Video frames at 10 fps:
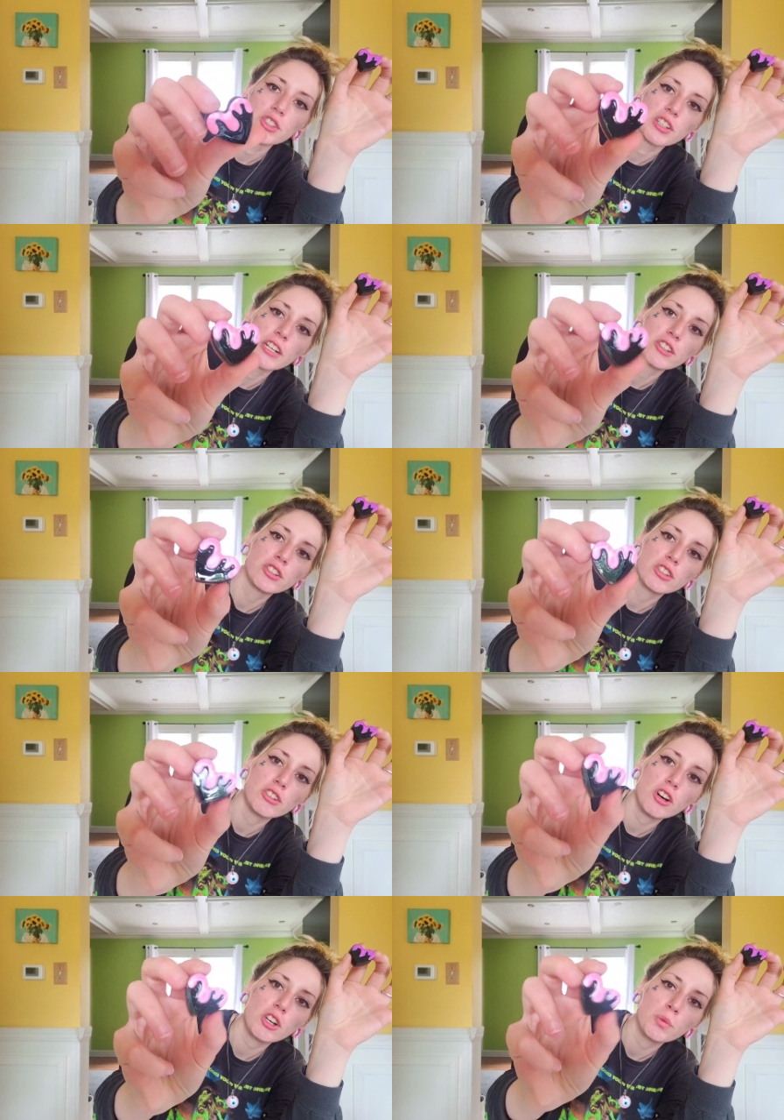our other little
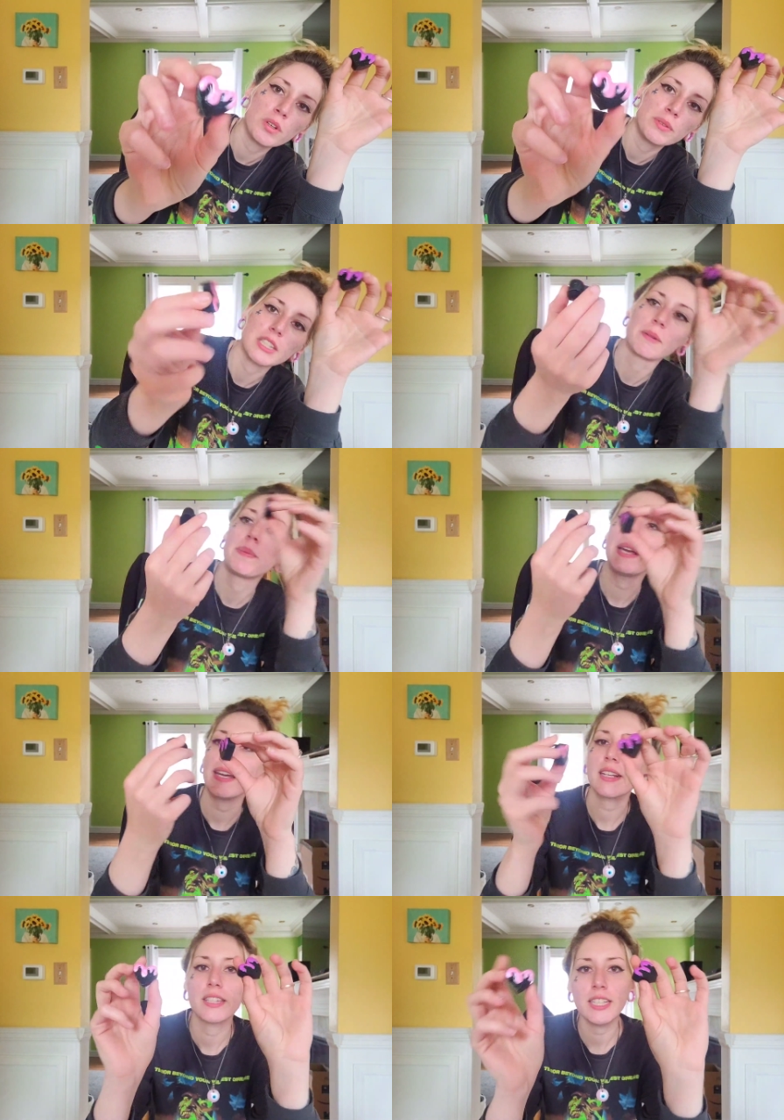heart one with the
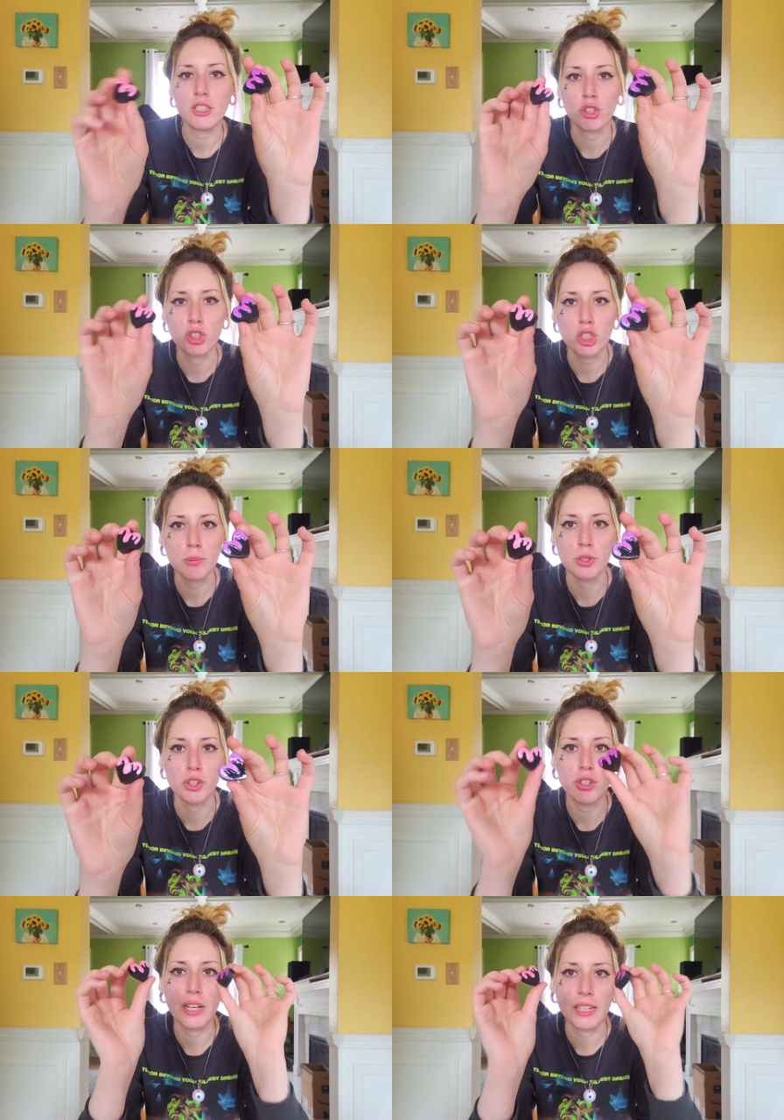pink. These are super
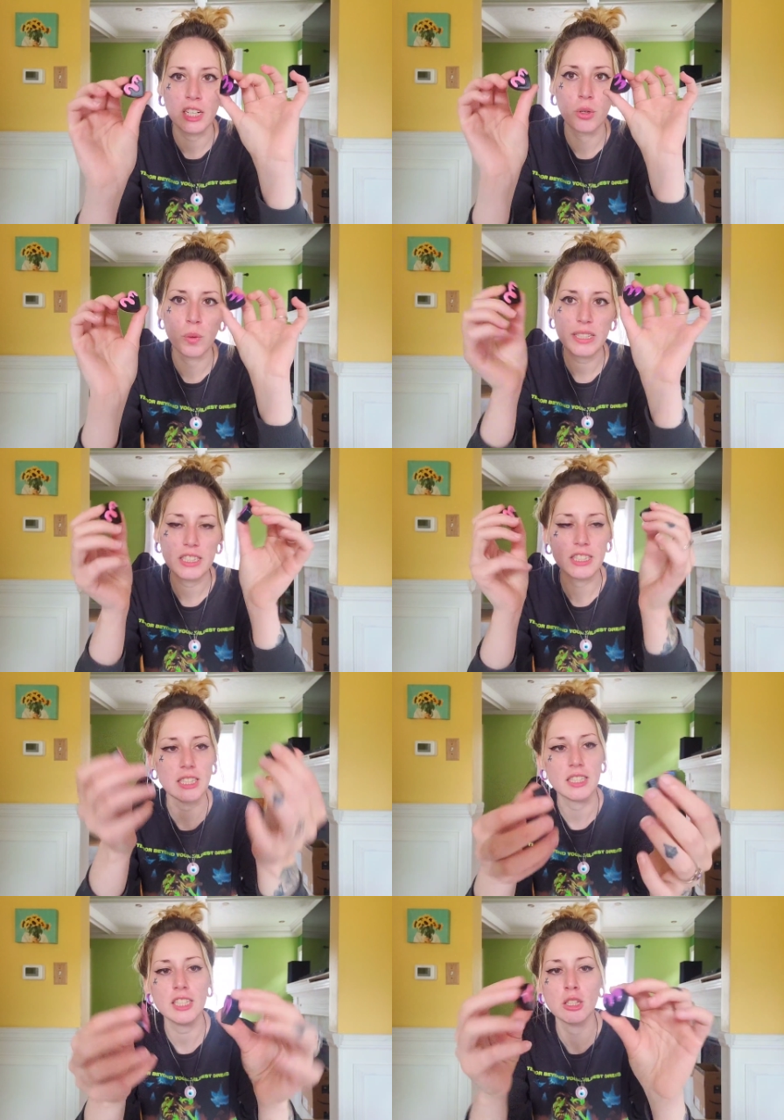cute. I cannot wait to
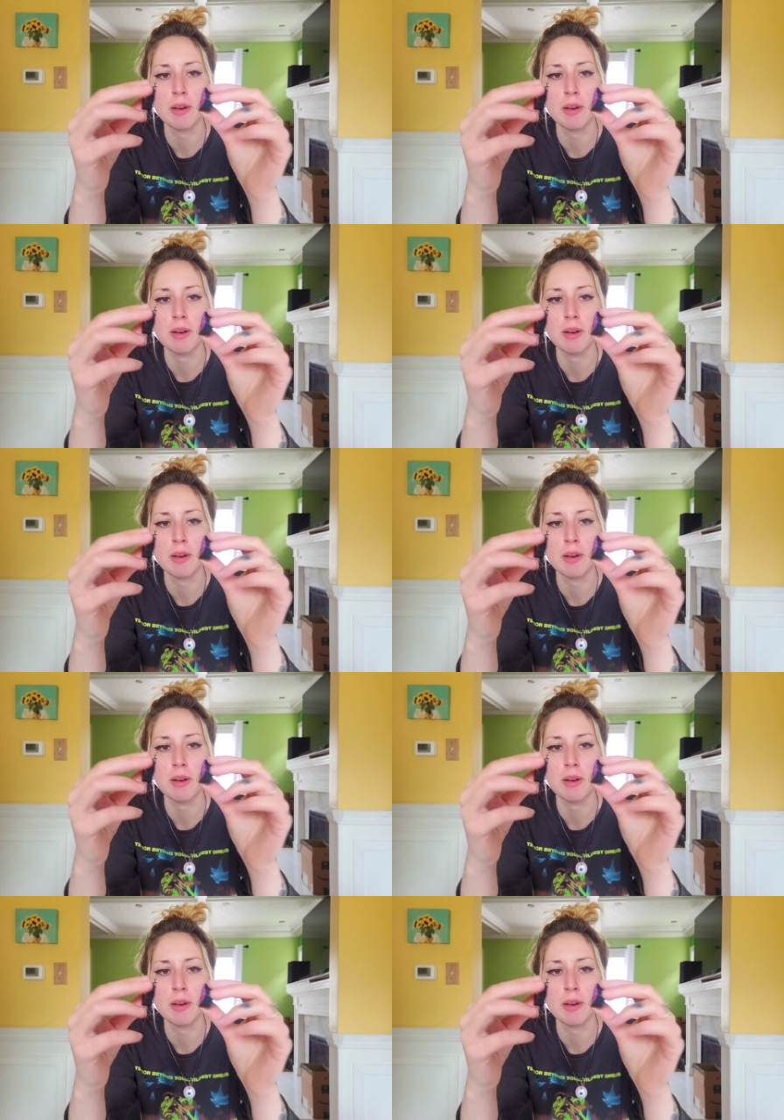stick these on